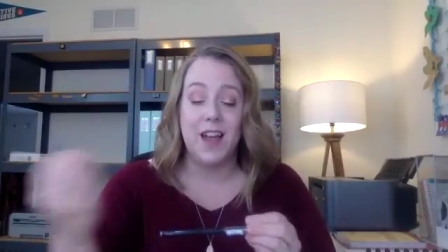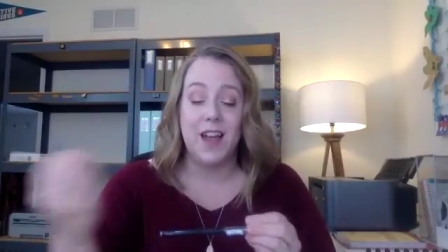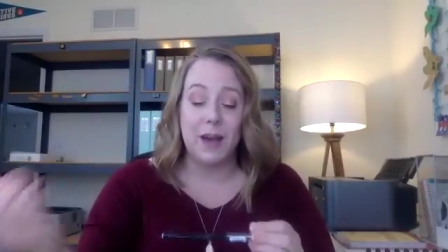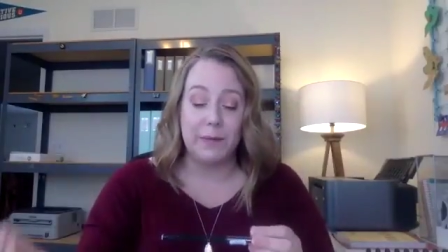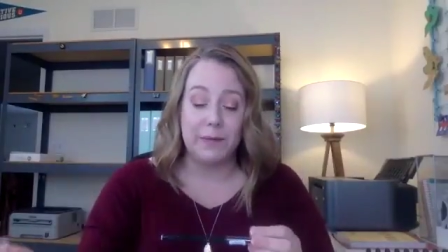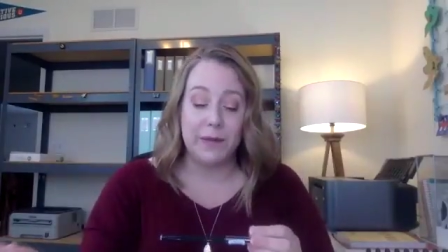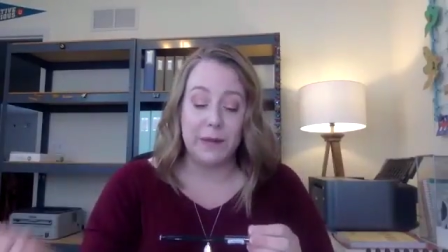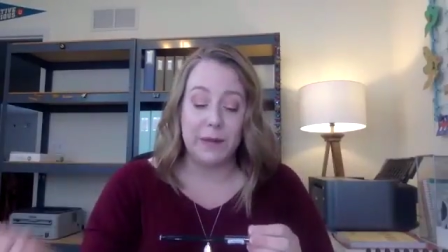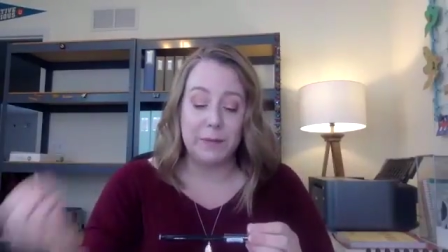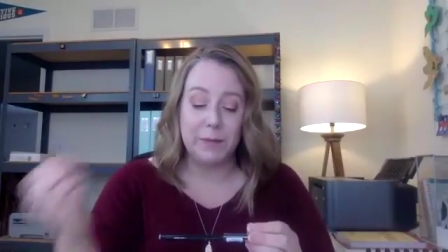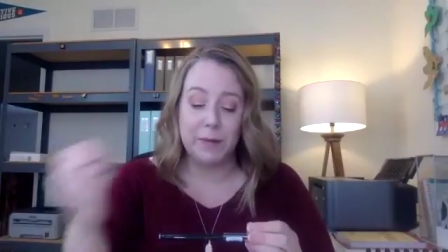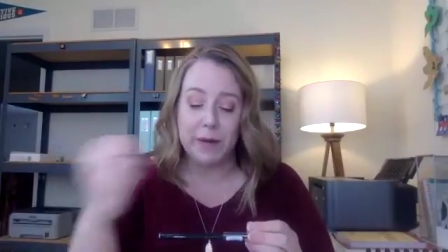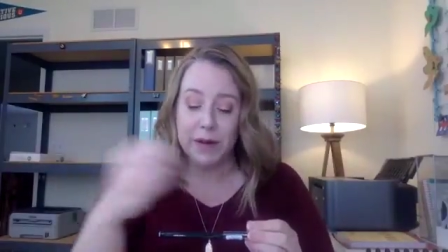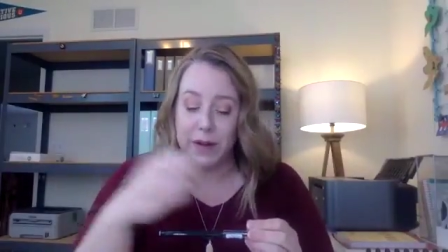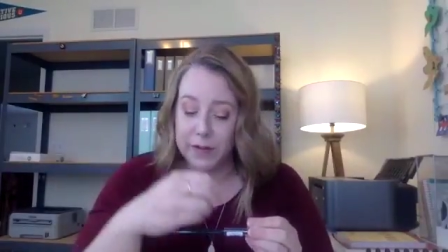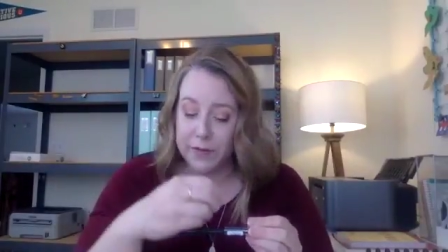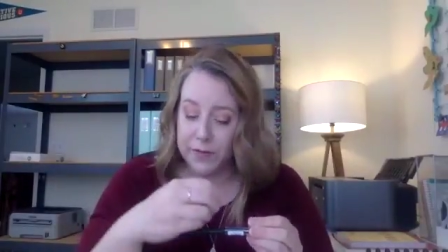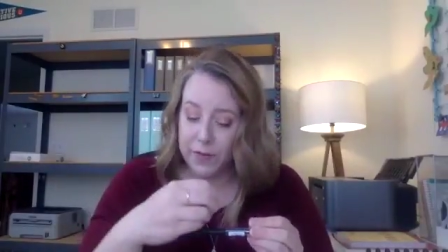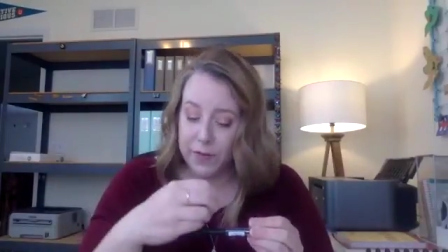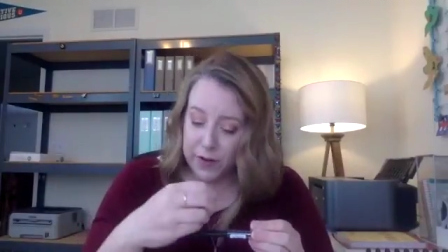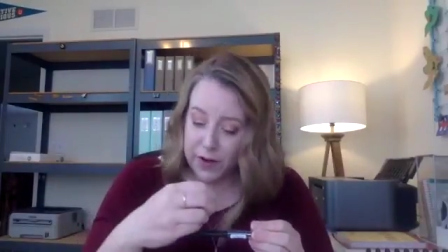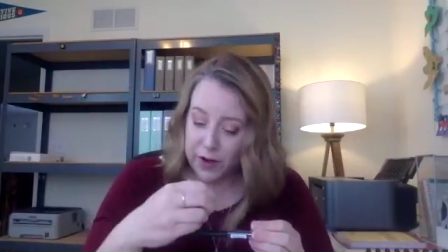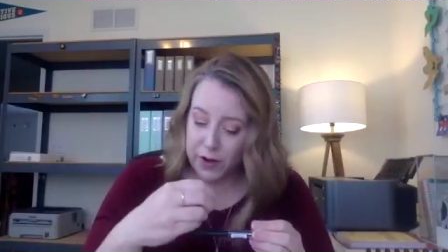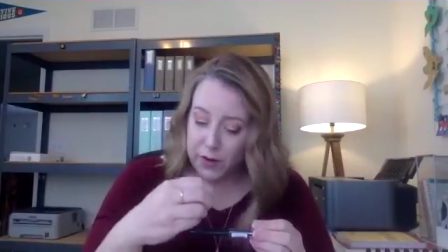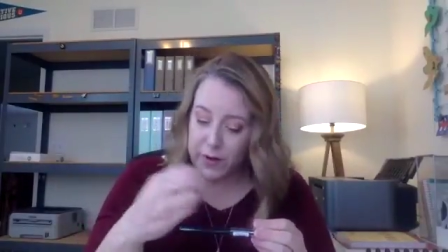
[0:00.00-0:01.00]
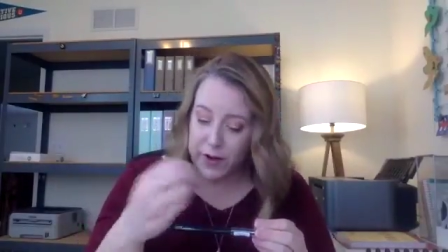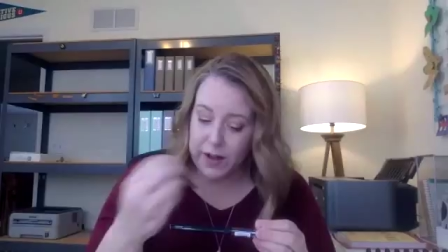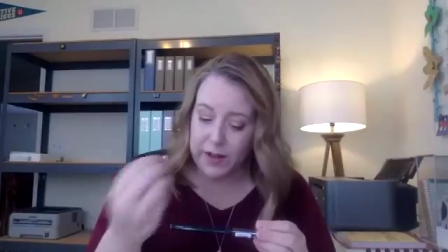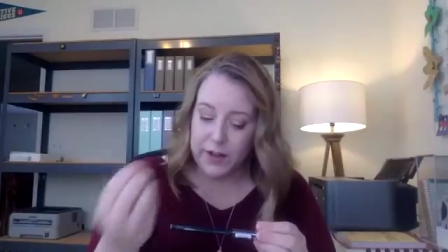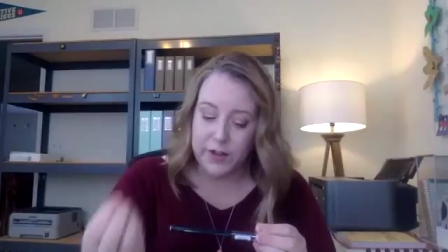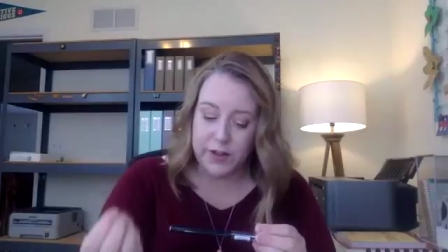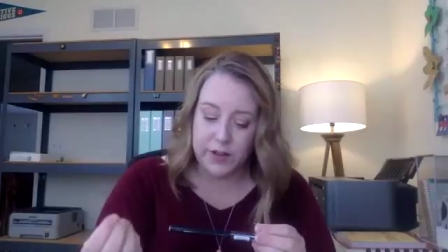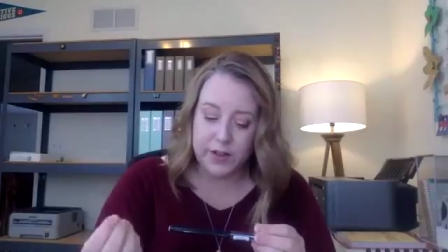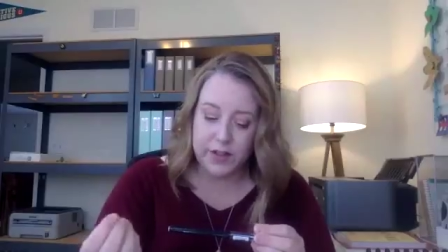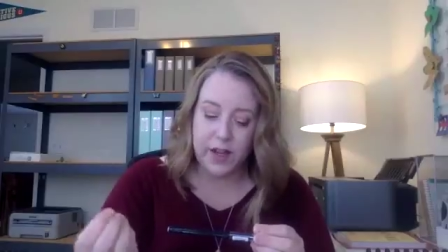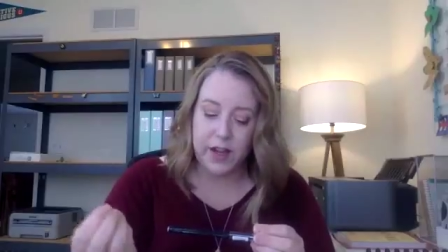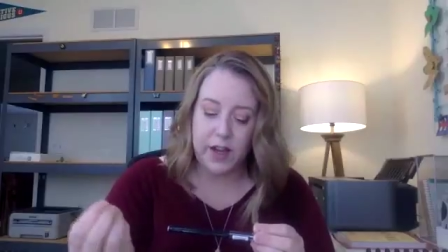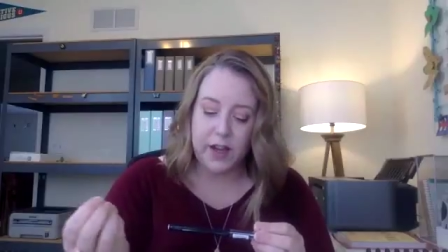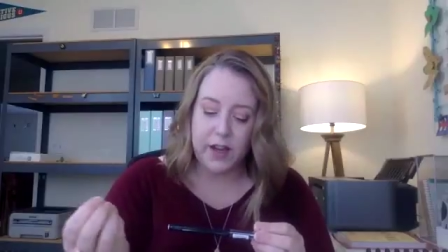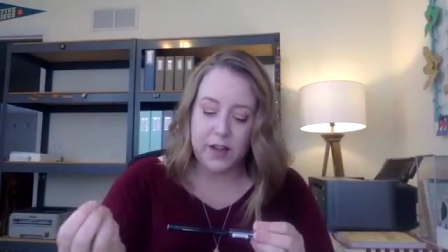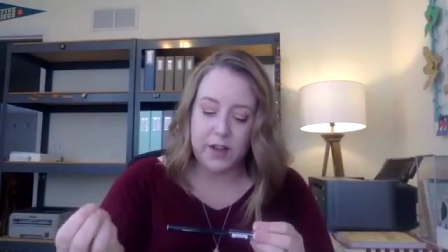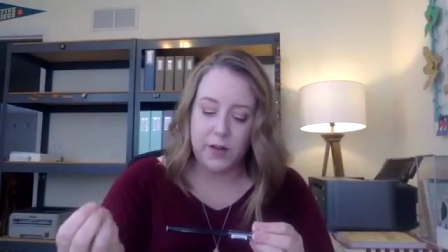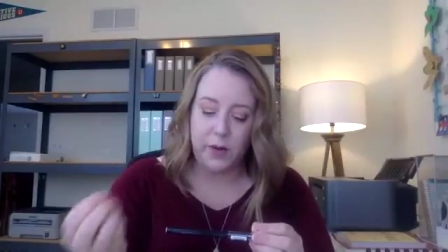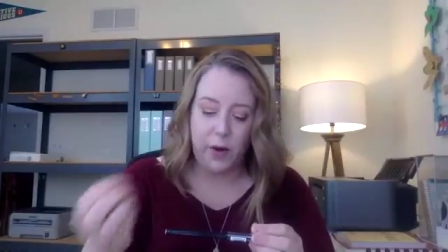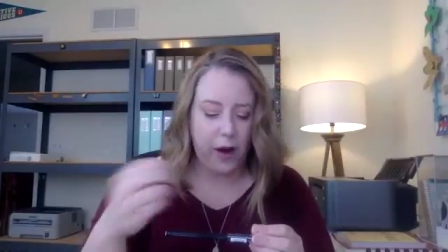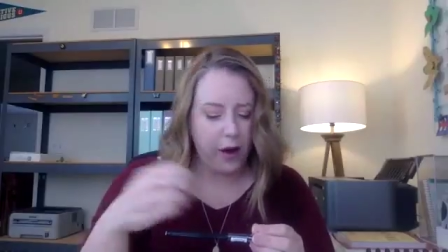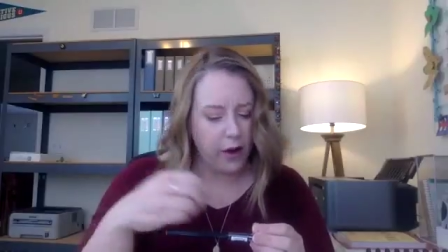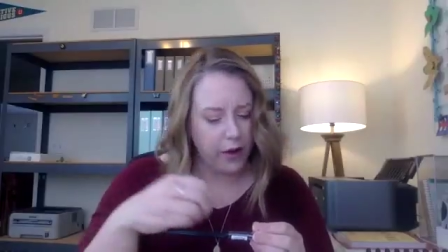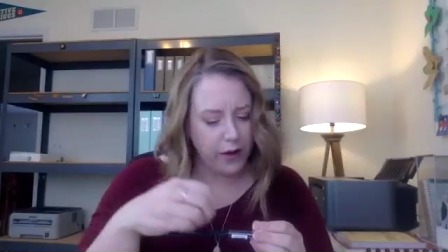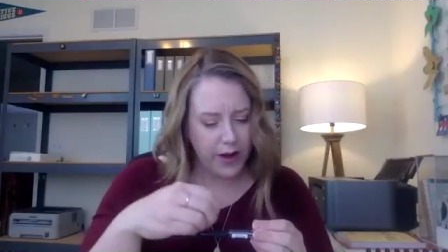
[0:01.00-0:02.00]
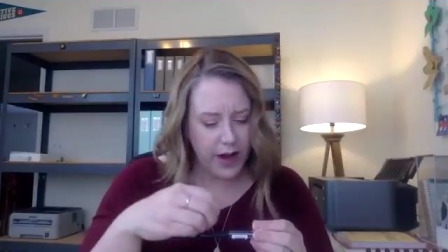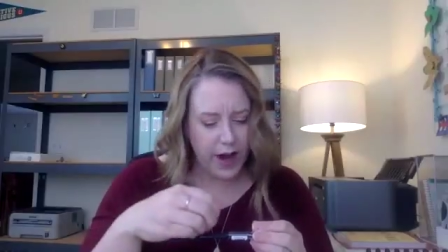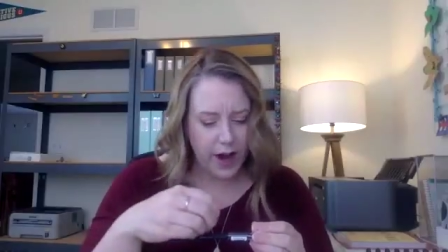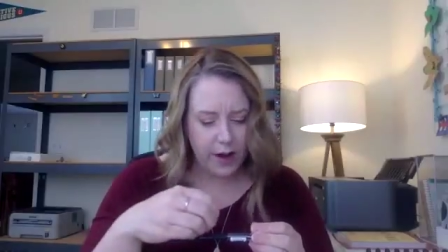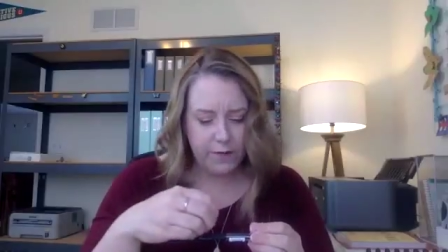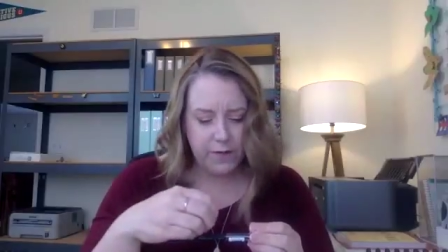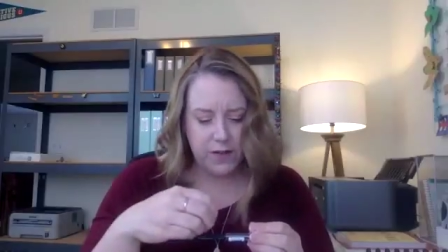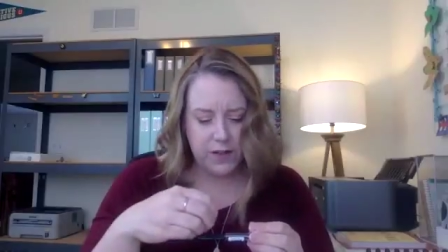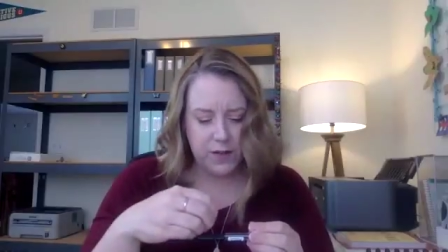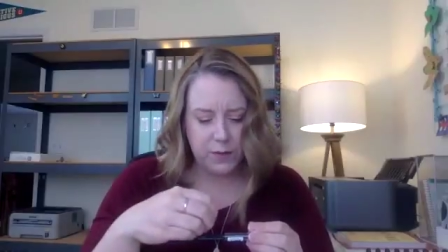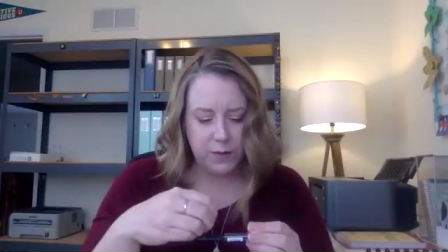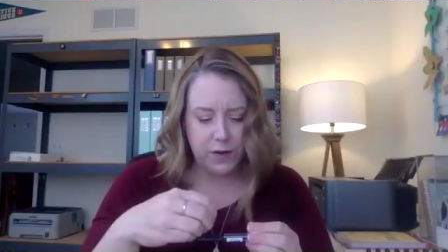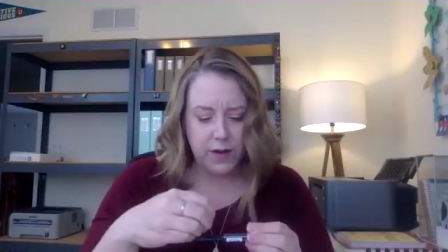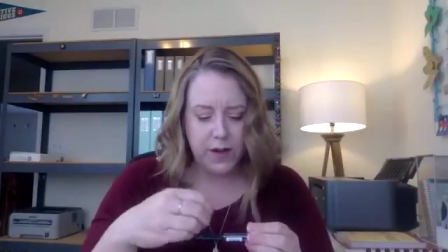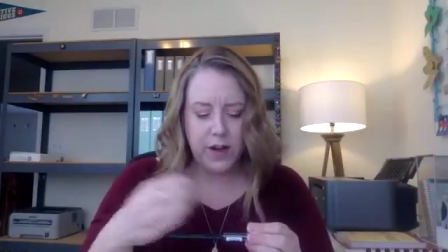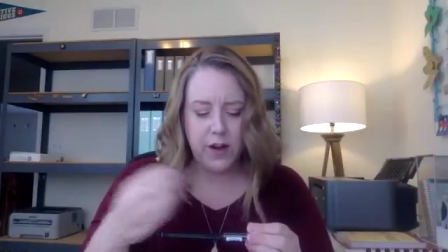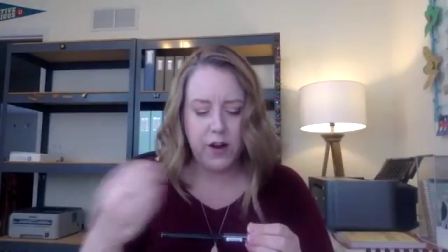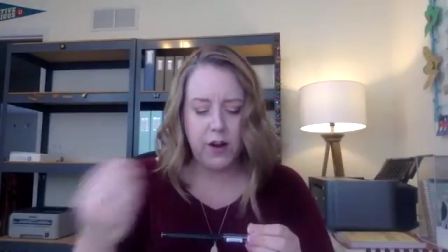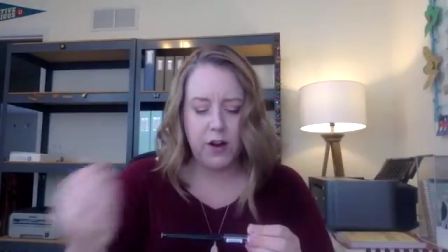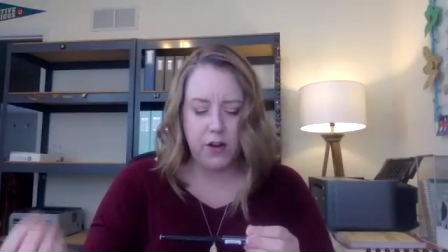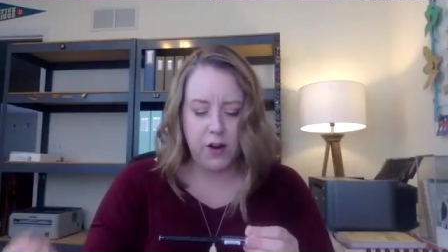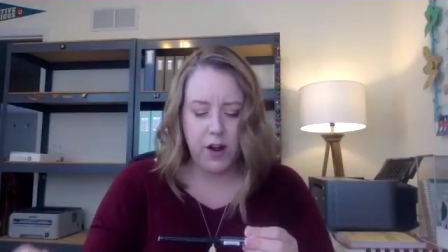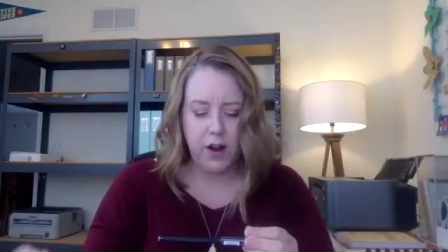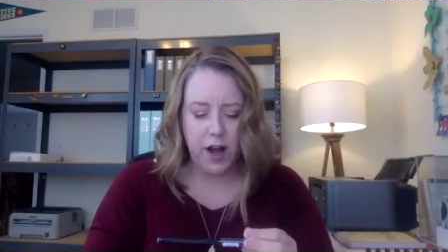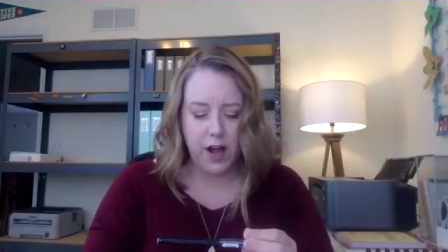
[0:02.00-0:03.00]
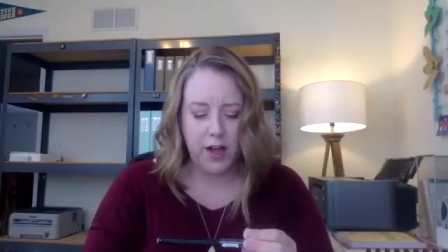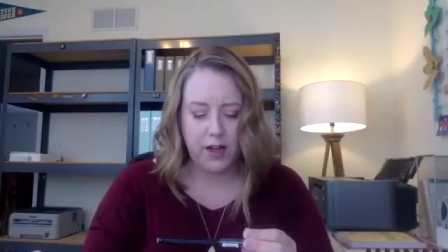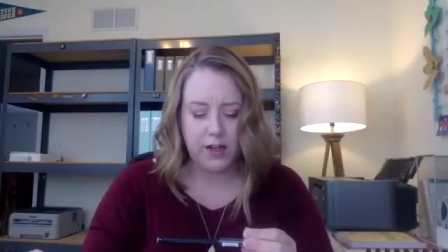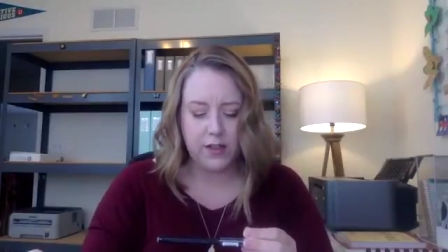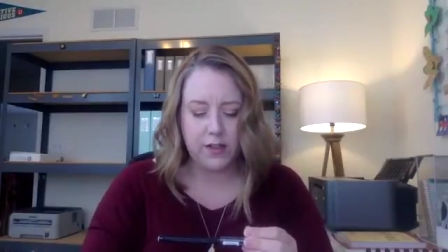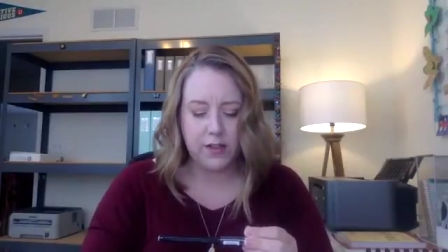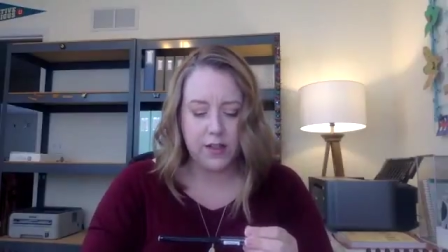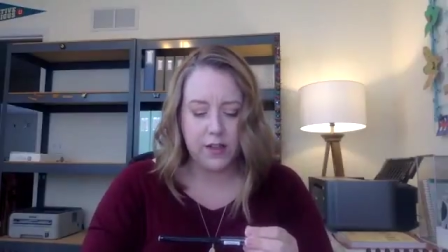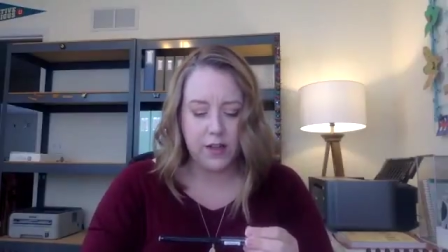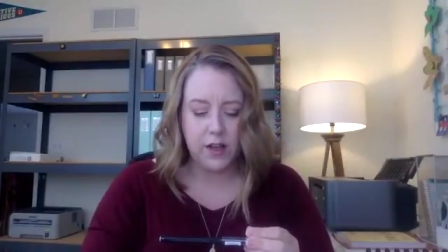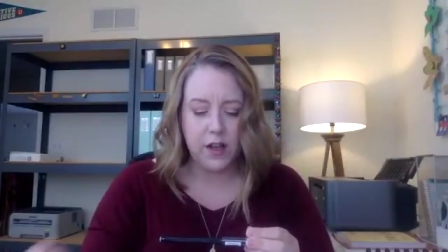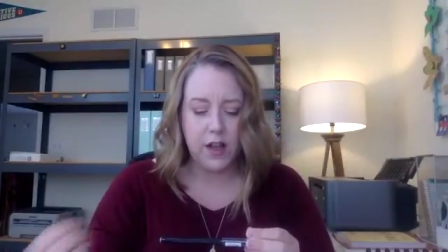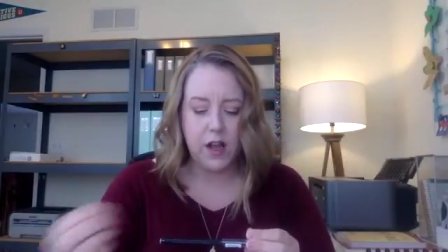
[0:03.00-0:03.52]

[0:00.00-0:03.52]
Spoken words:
And when you bring a photo in, you say, do I already have this one here or not?